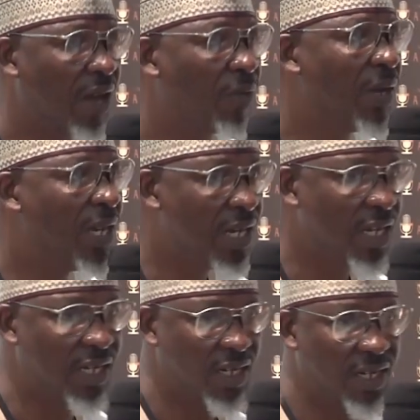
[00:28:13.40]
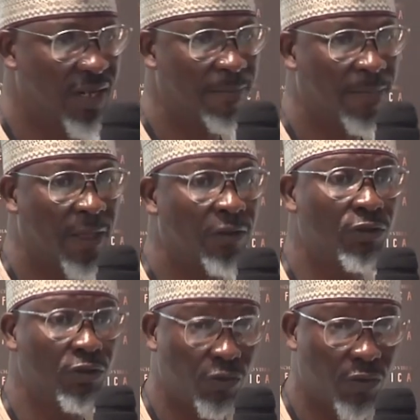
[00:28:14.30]
And we need
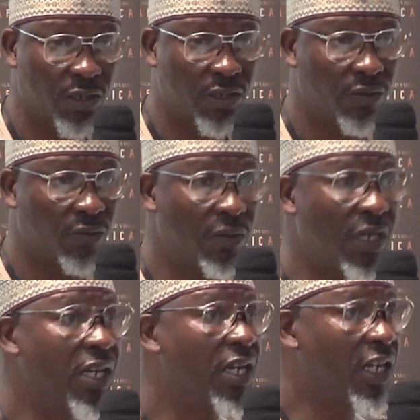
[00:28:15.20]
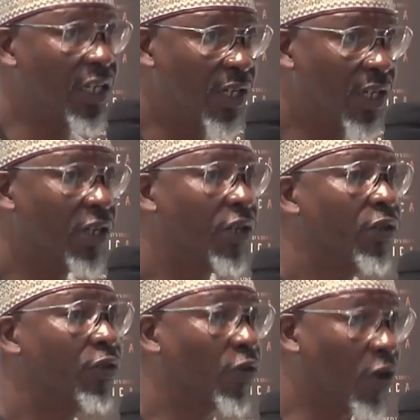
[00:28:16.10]
to do what? We need
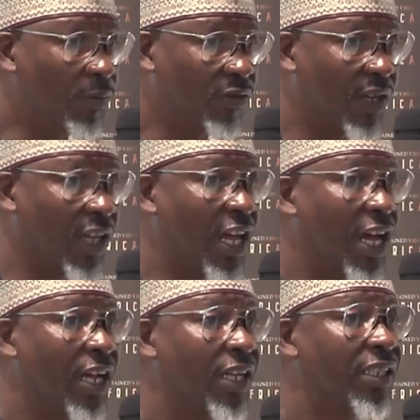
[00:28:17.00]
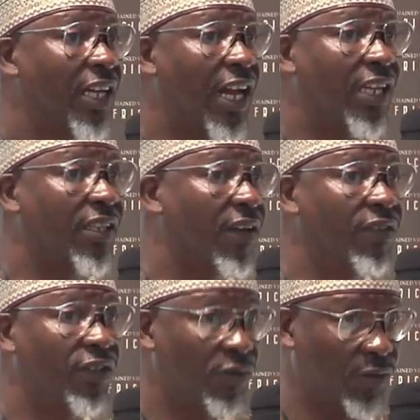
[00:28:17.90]
to come together, tell
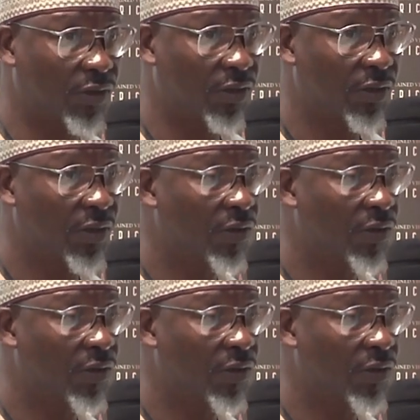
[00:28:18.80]
ourselves the truth.